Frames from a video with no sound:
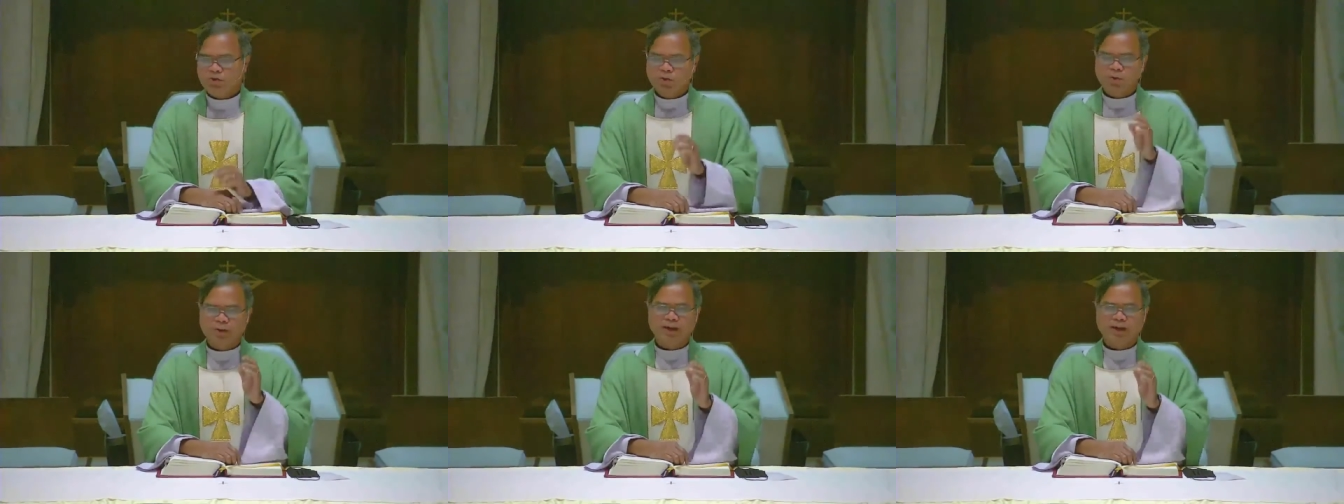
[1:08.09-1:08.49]

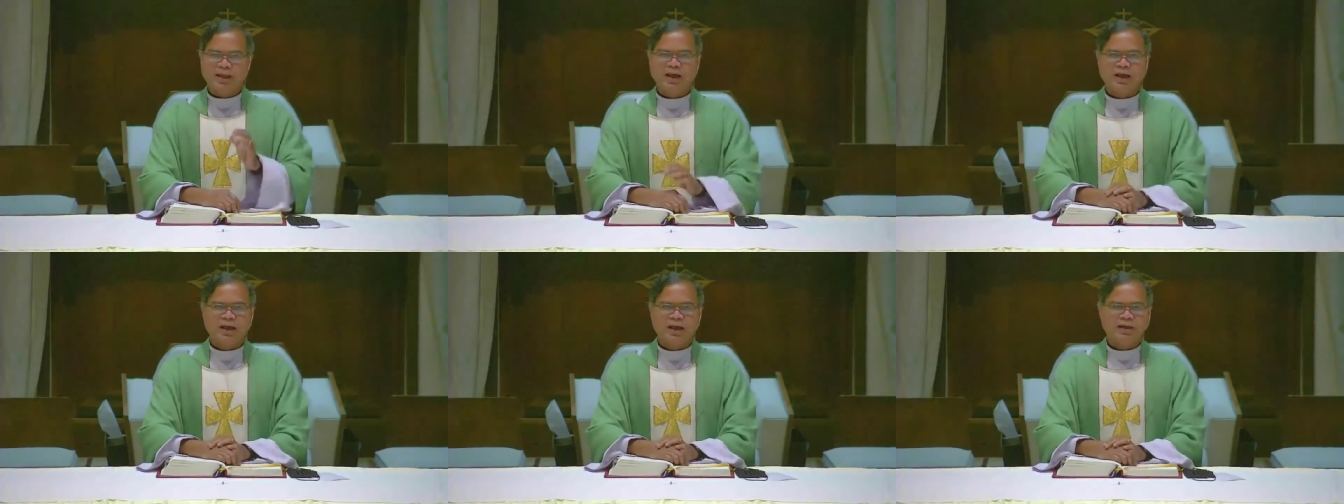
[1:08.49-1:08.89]
when
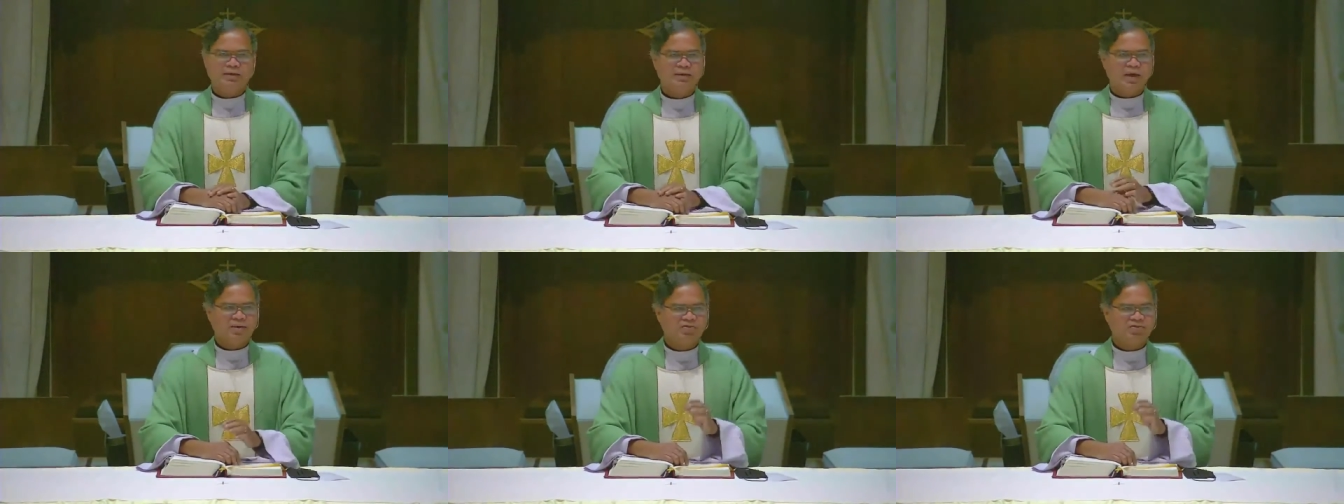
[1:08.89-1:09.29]
you and
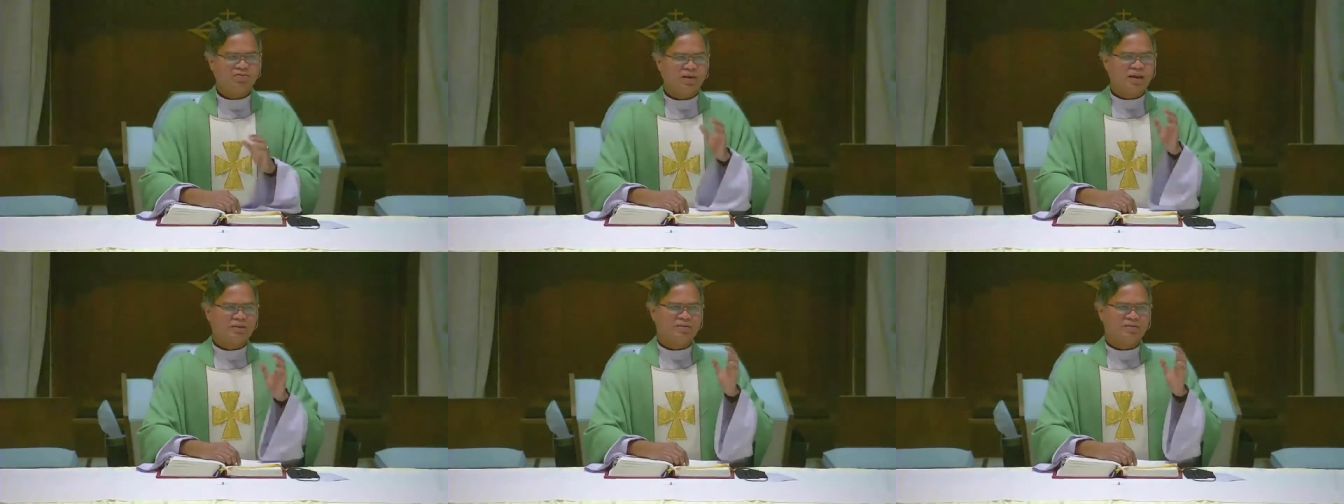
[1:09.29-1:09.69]
I
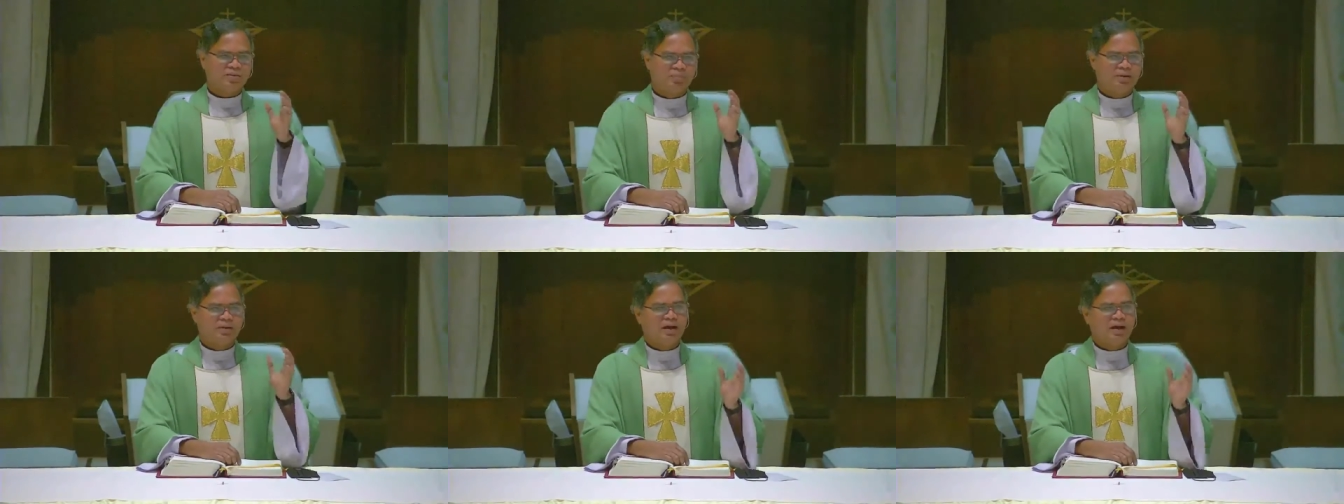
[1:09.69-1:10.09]
take
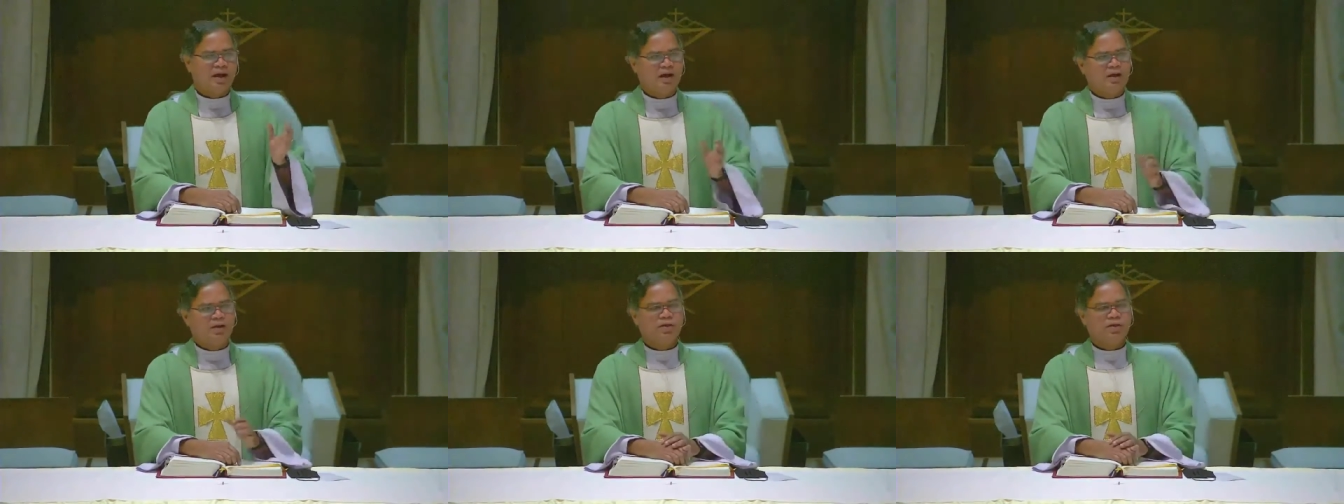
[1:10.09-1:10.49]
shelter
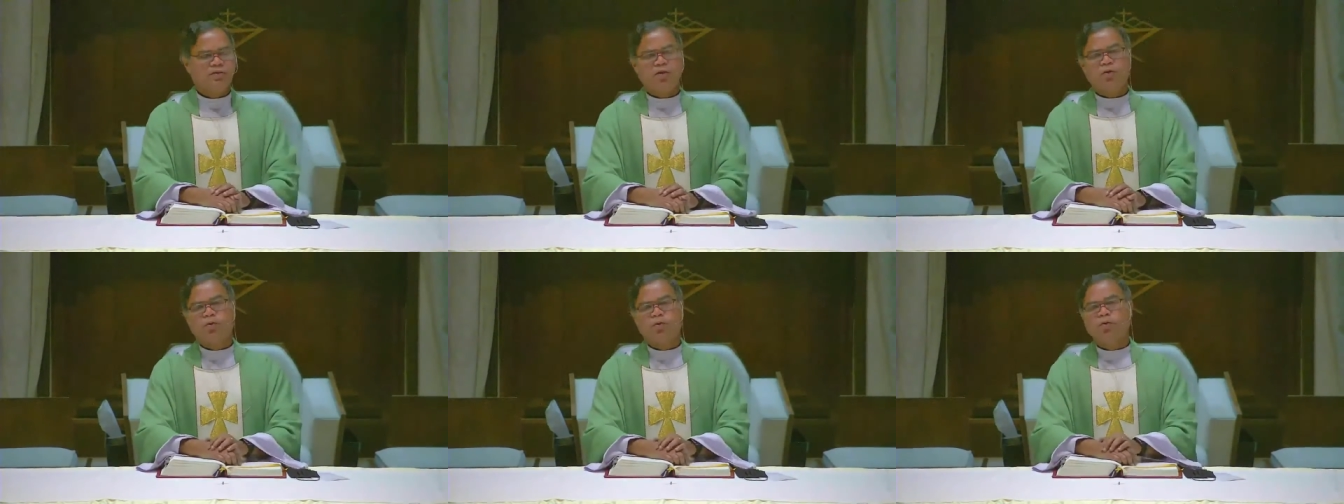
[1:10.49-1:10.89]

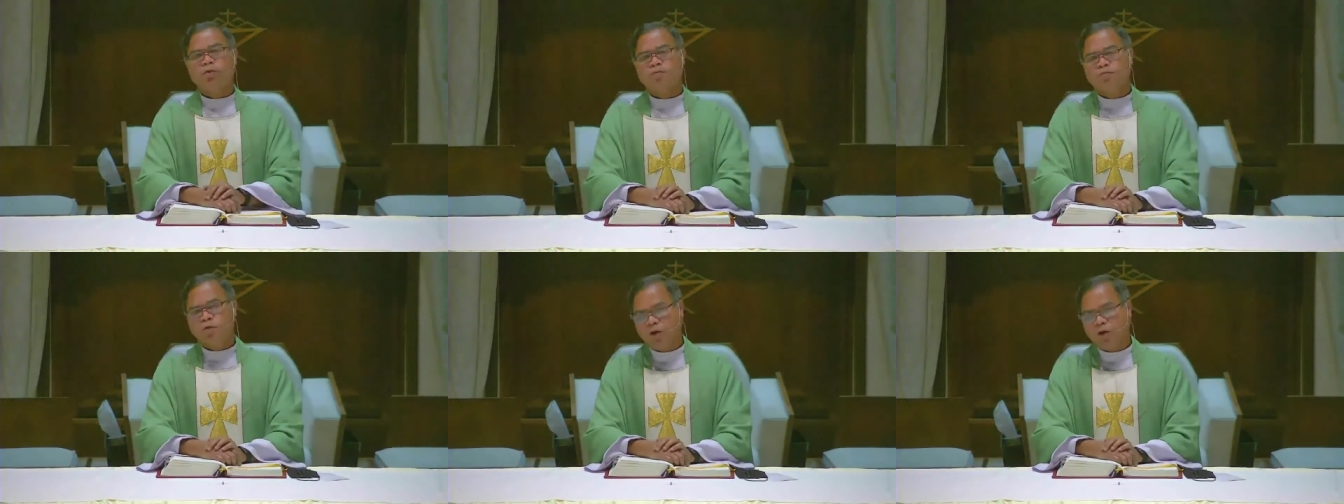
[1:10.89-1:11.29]
behind the
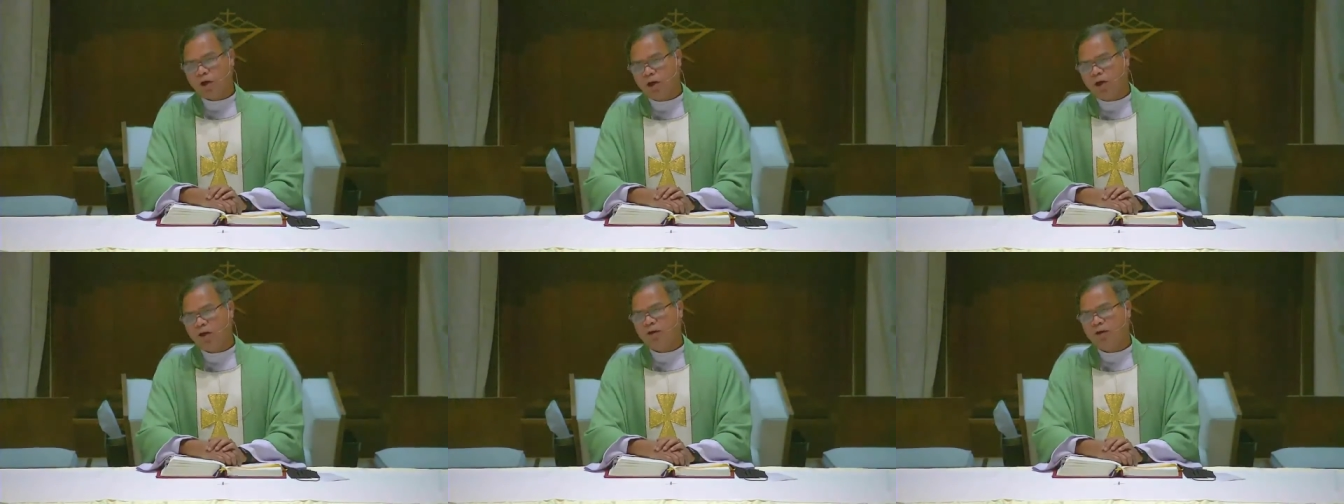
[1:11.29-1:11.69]
rule
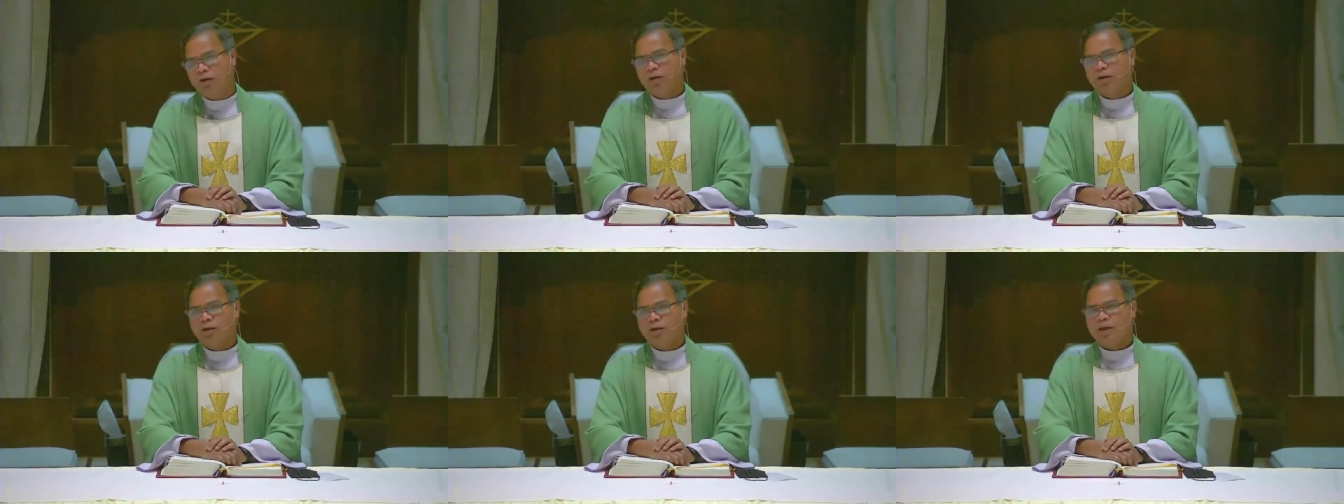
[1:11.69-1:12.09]
of
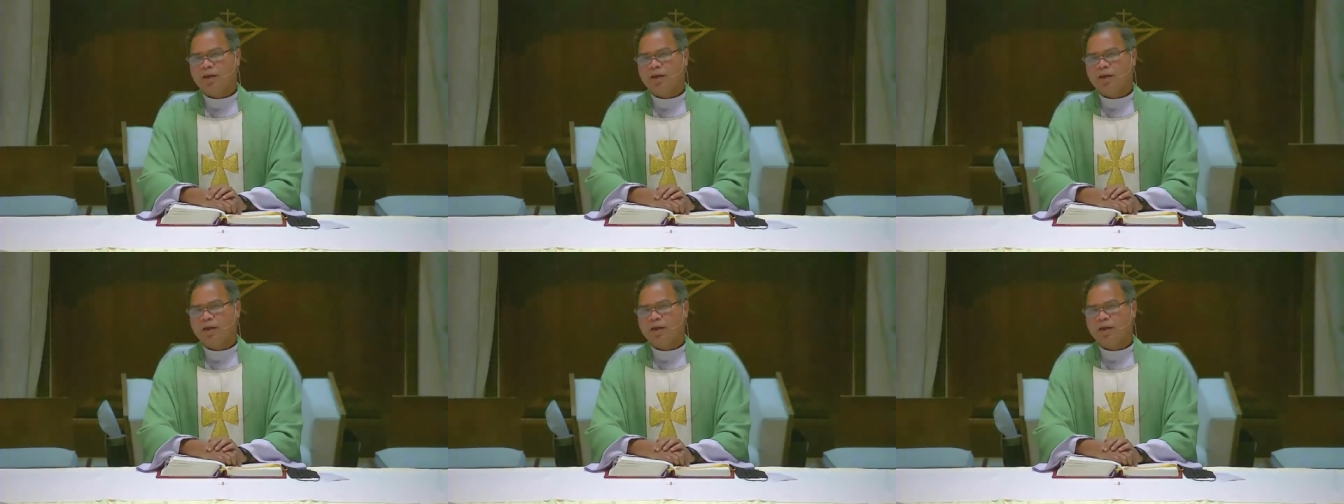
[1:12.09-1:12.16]
law